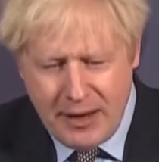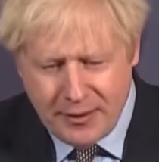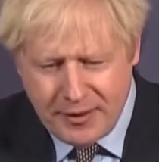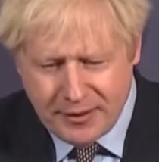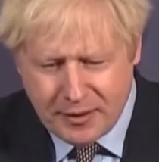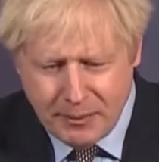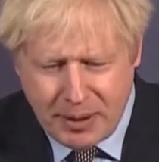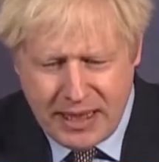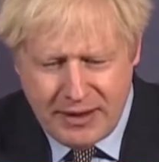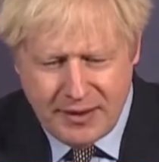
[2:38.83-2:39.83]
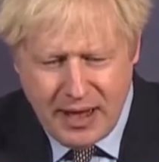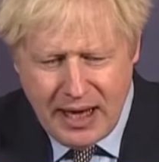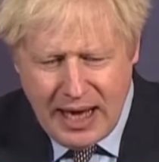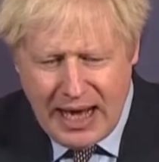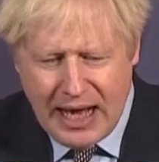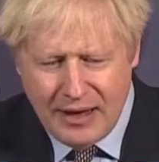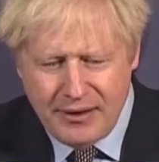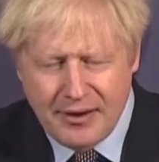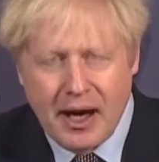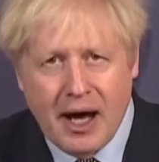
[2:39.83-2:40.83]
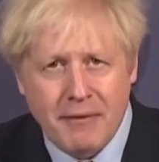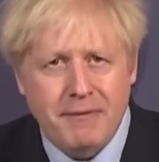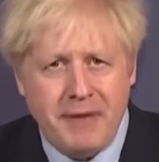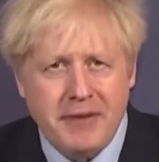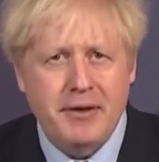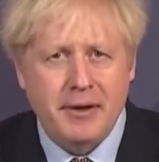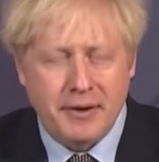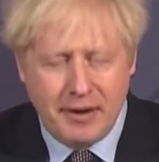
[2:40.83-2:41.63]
that is complete and unfettered.